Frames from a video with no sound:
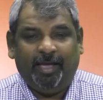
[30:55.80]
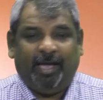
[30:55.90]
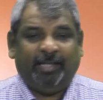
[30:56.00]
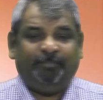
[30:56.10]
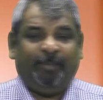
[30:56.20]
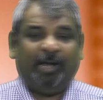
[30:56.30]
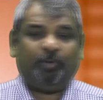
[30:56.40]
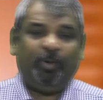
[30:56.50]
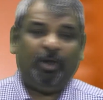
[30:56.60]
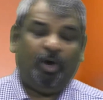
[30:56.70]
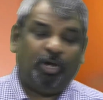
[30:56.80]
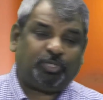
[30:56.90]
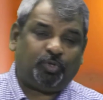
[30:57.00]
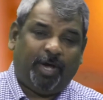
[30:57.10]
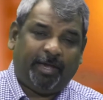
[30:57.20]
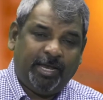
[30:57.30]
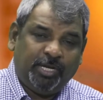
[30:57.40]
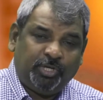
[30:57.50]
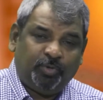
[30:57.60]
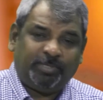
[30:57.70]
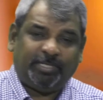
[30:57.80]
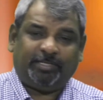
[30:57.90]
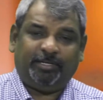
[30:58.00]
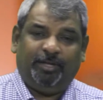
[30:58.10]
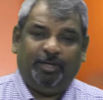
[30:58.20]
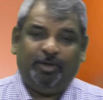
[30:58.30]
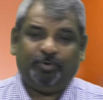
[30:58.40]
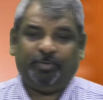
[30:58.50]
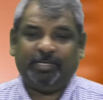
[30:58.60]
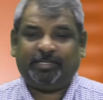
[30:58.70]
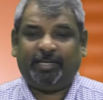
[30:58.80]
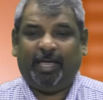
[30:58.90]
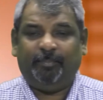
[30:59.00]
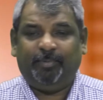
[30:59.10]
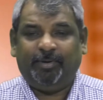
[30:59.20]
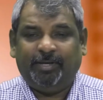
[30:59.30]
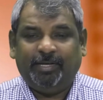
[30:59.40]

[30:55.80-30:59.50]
And Mark will also again use it to describe